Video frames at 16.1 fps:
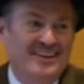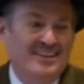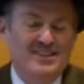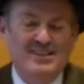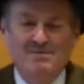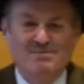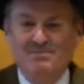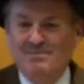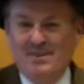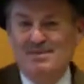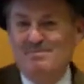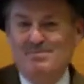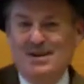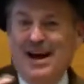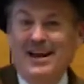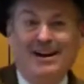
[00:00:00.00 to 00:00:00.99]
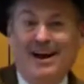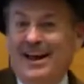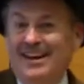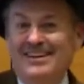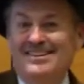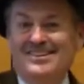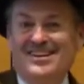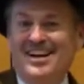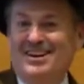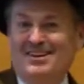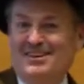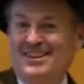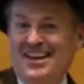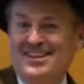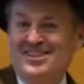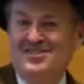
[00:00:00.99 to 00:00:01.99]
It's very, I didn't
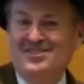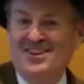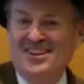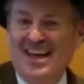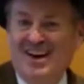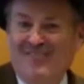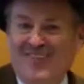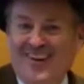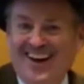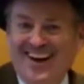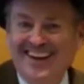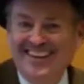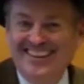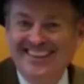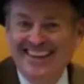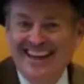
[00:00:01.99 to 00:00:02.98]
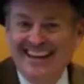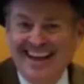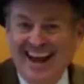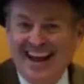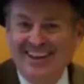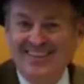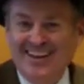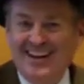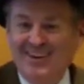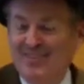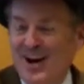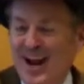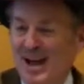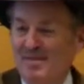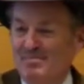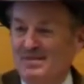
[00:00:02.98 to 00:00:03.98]
check the history of that, why that, how that ever
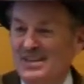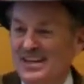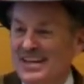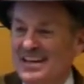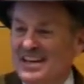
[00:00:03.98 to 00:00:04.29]
happened.